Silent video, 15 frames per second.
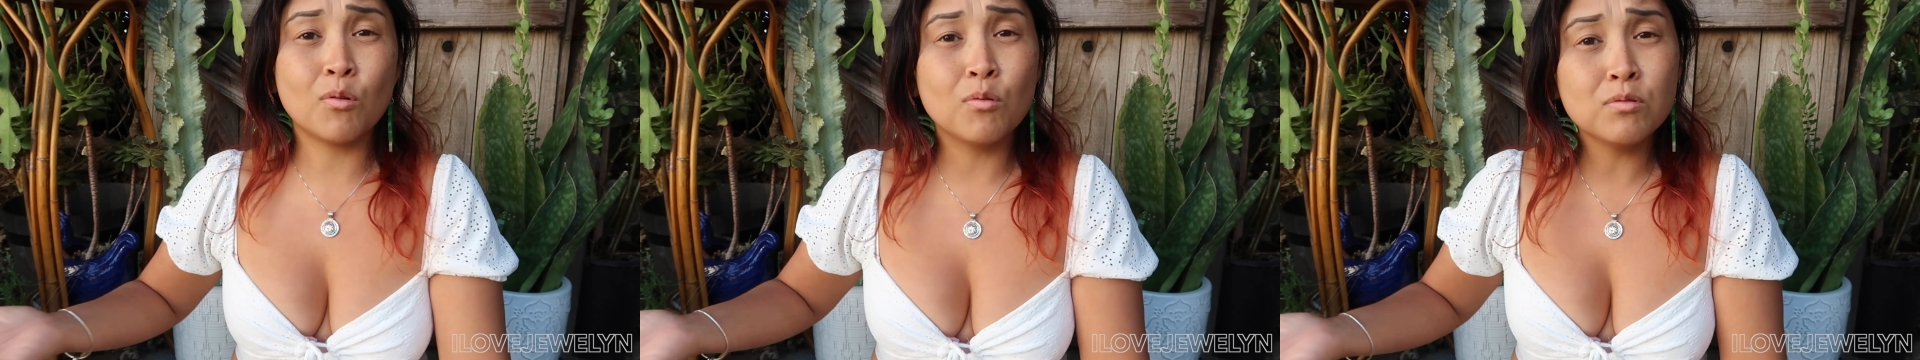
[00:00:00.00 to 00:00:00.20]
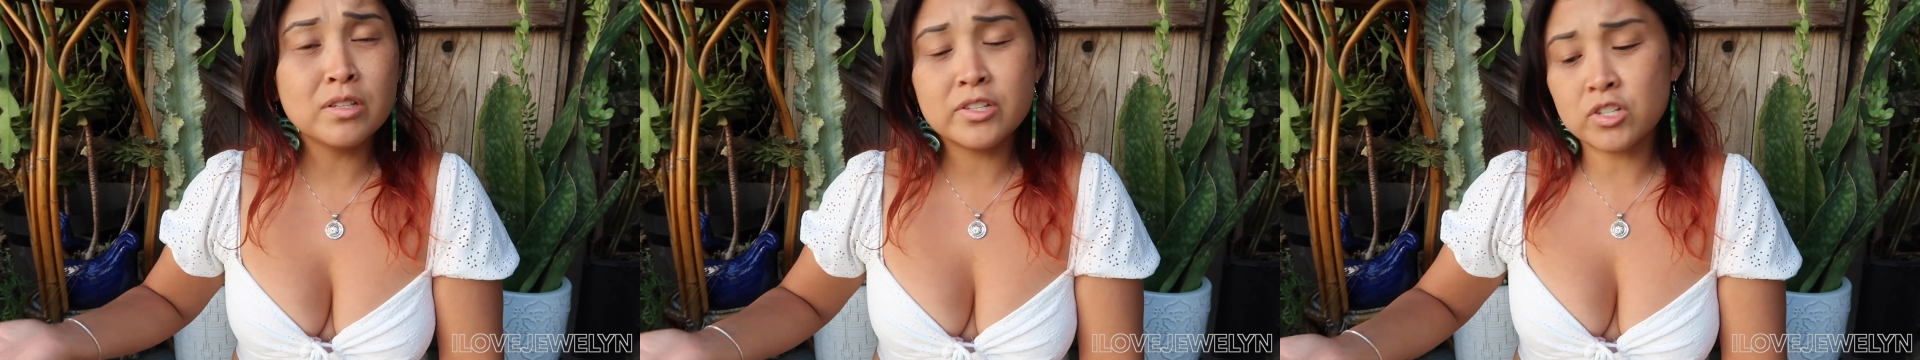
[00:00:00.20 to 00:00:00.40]

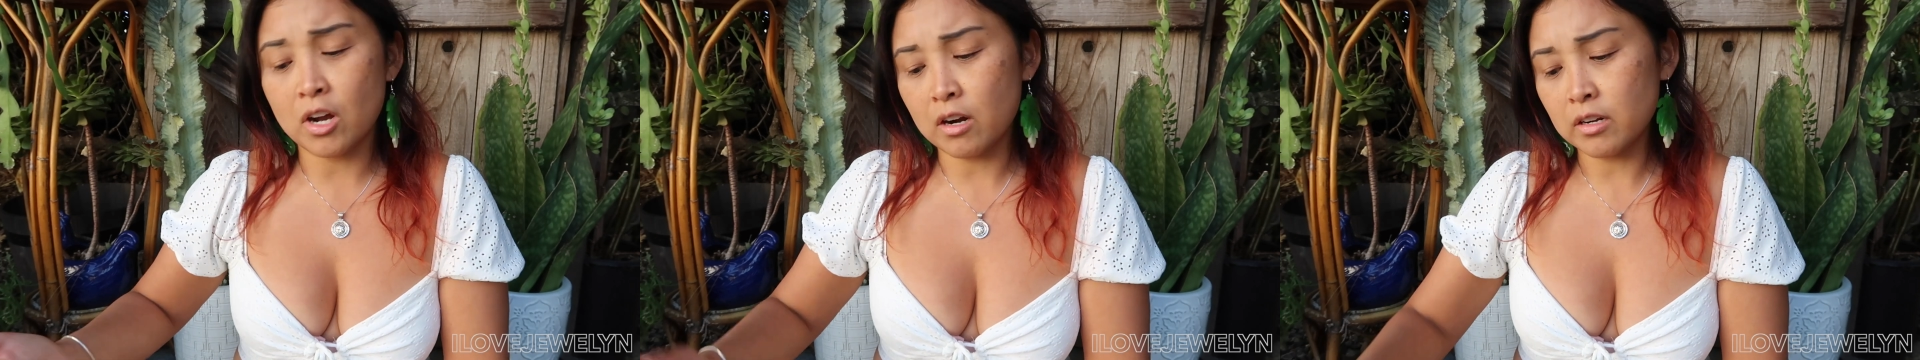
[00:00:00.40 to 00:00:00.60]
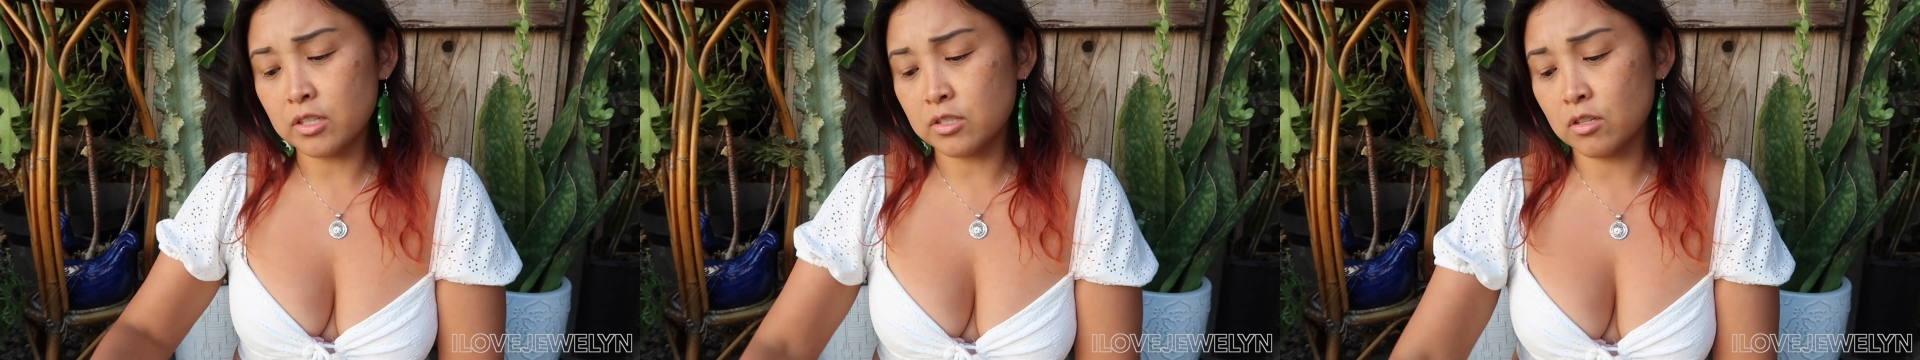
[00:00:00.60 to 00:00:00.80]
only
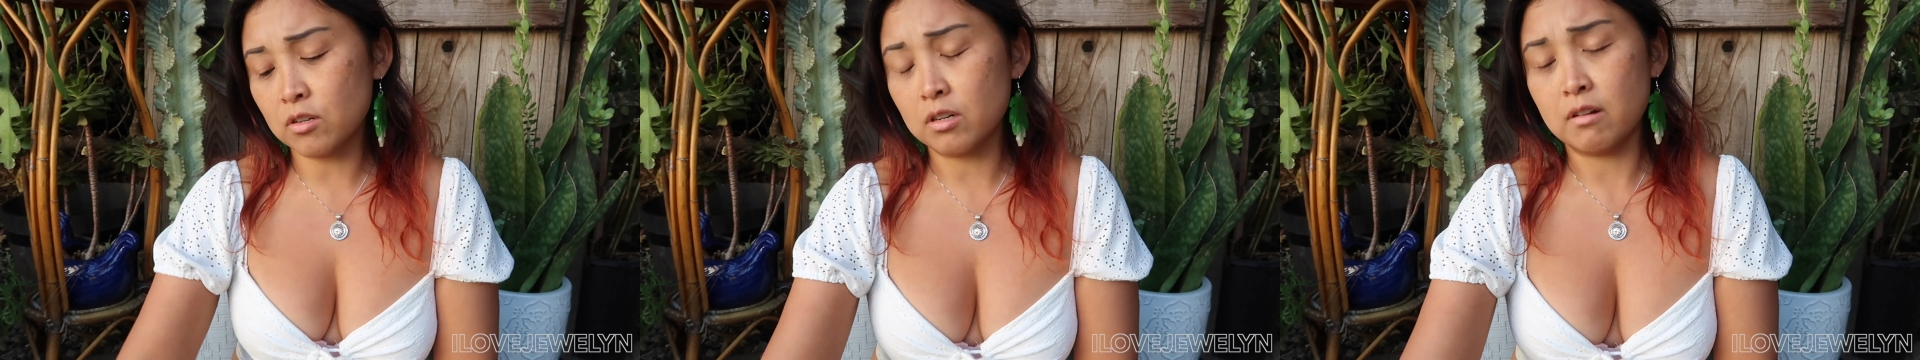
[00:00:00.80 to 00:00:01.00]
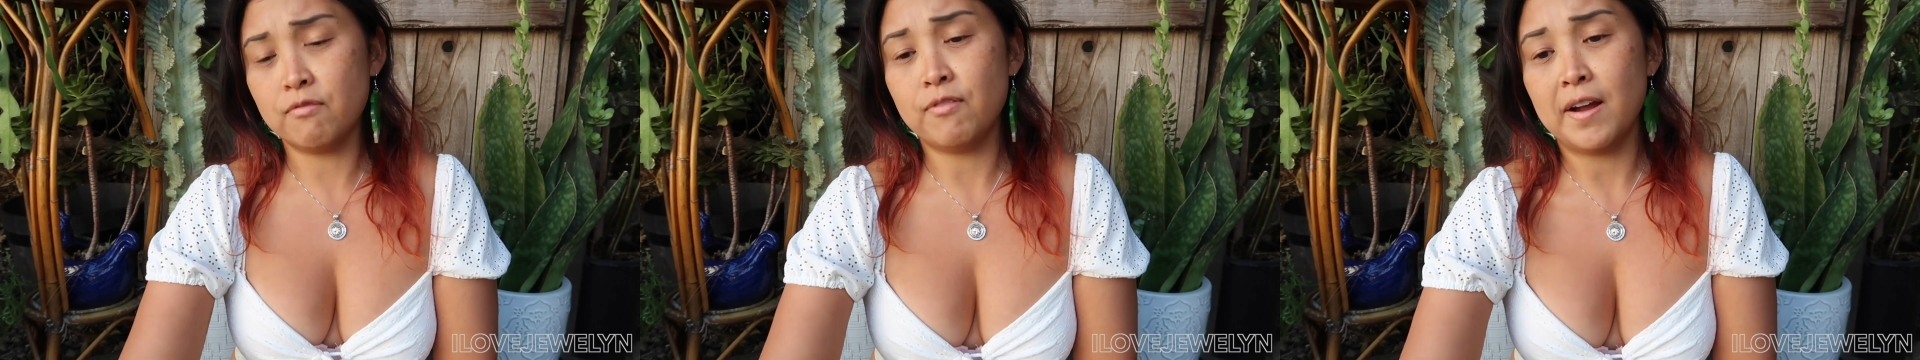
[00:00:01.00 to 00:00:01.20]
chocolates you're
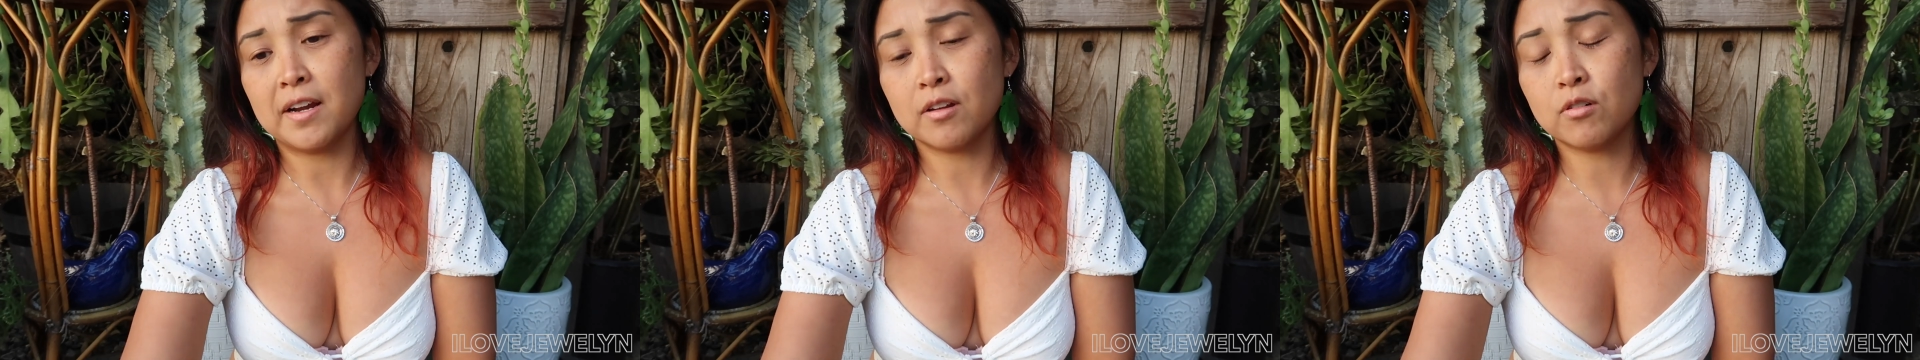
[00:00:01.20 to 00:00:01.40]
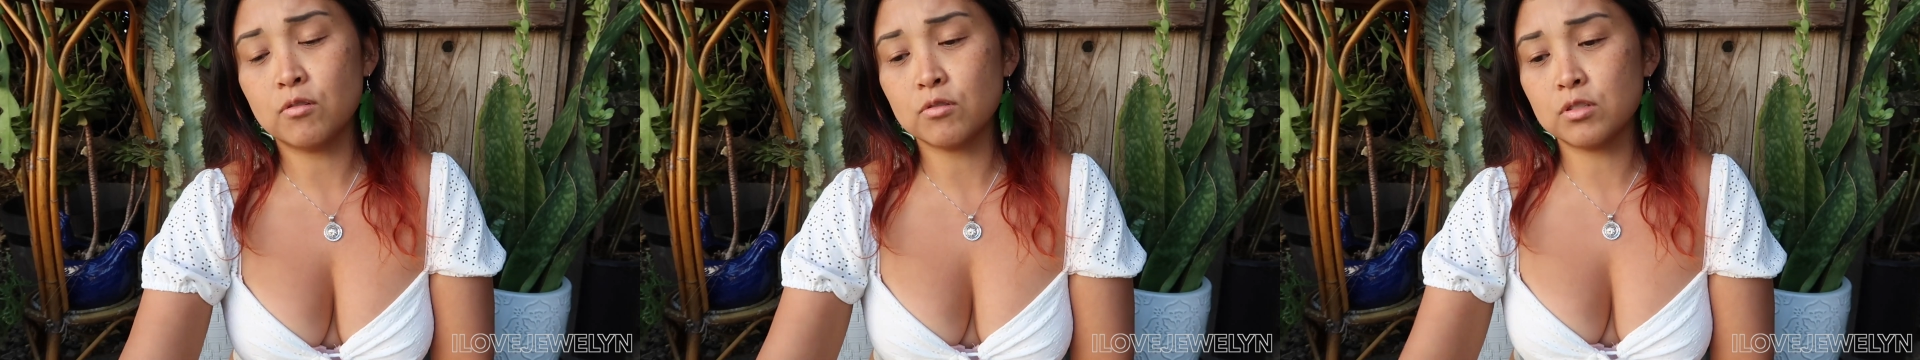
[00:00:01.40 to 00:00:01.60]
gonna find
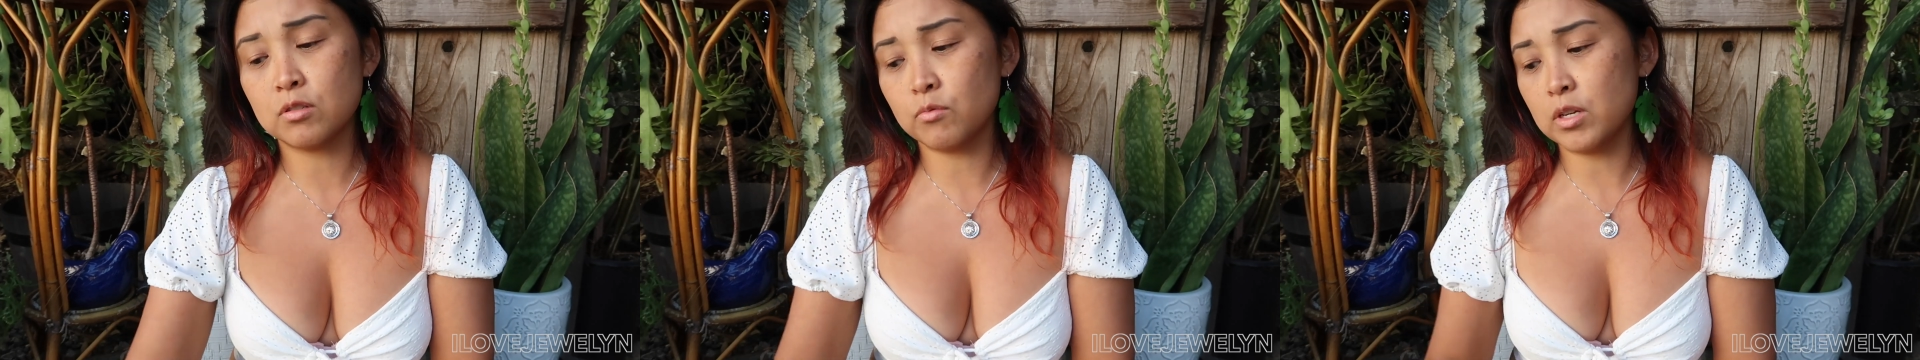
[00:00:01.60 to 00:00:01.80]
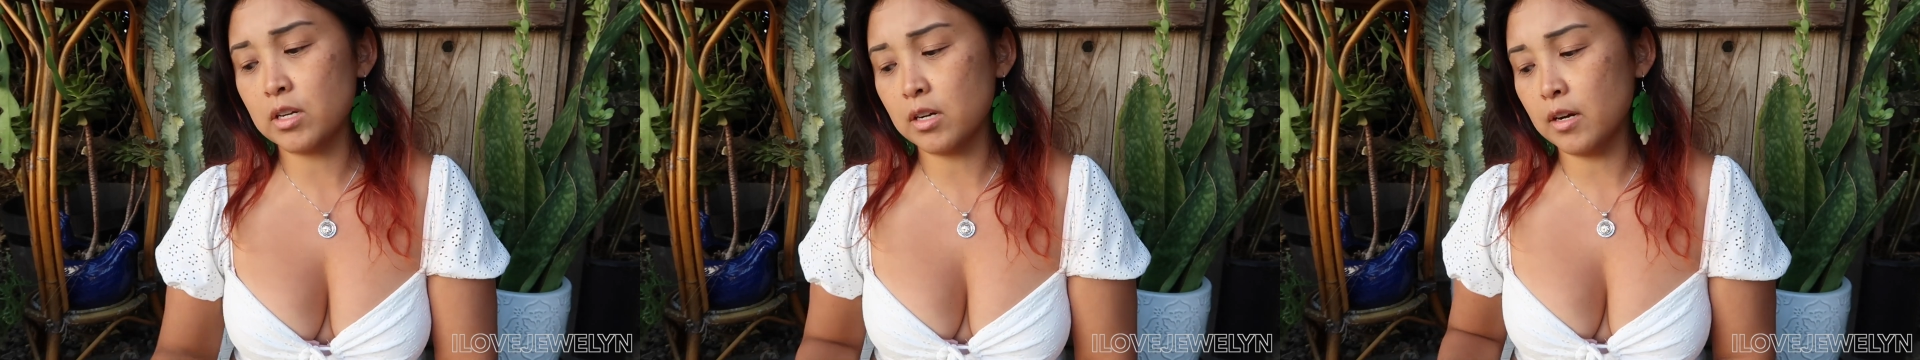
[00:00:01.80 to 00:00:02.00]
in Costa
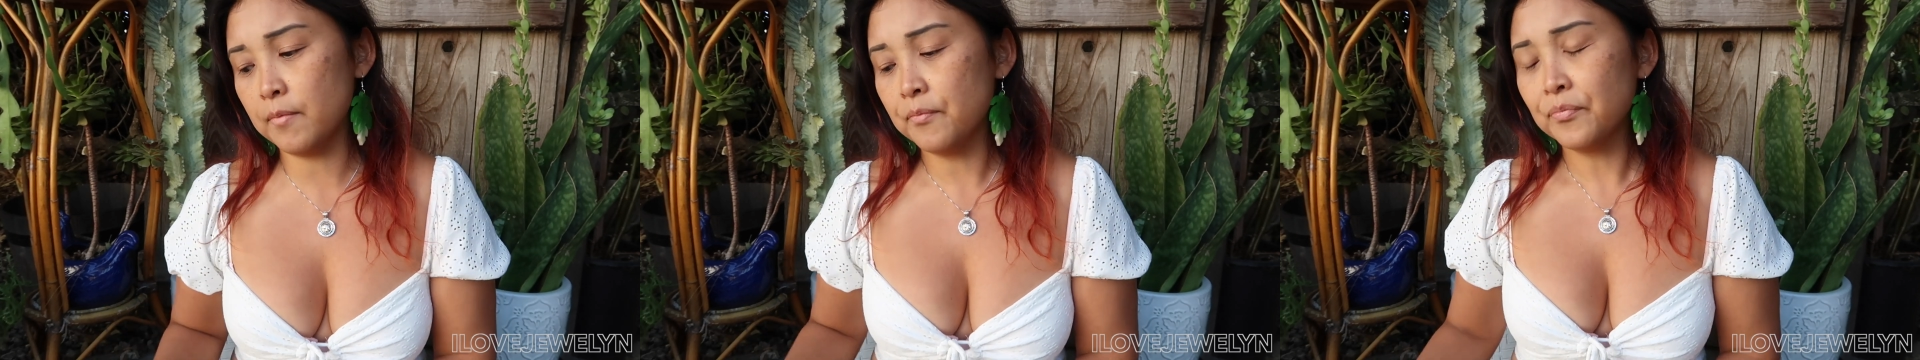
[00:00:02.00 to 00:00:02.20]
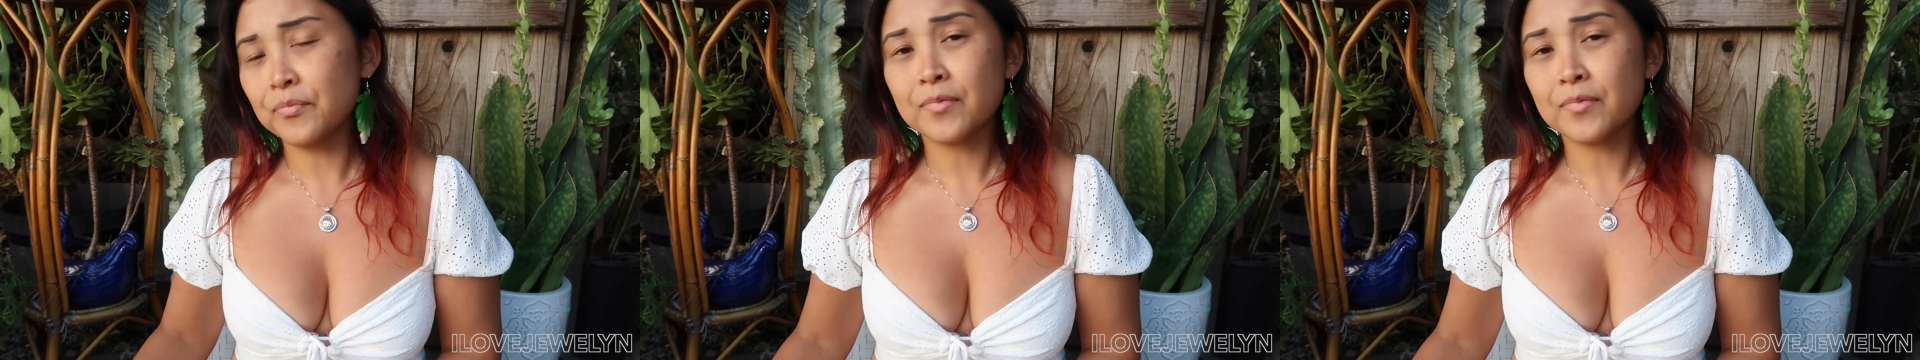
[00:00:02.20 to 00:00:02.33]
Rica.